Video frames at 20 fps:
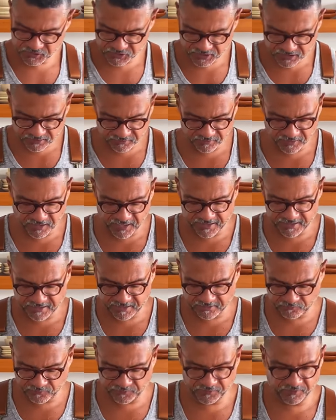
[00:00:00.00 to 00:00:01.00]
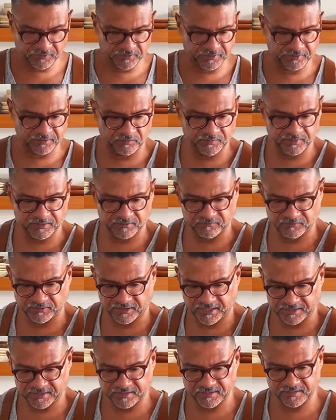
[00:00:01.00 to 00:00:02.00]
just gonna line it with a little bit of
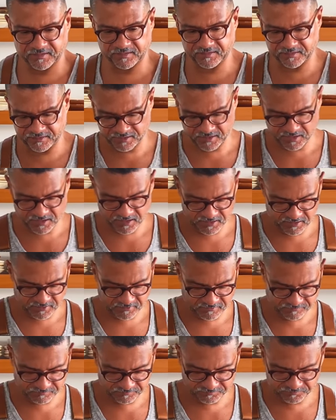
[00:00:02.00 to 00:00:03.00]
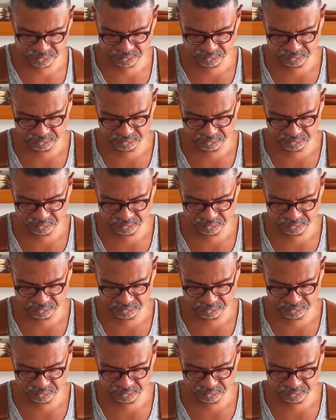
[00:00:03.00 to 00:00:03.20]
lettuce. Um,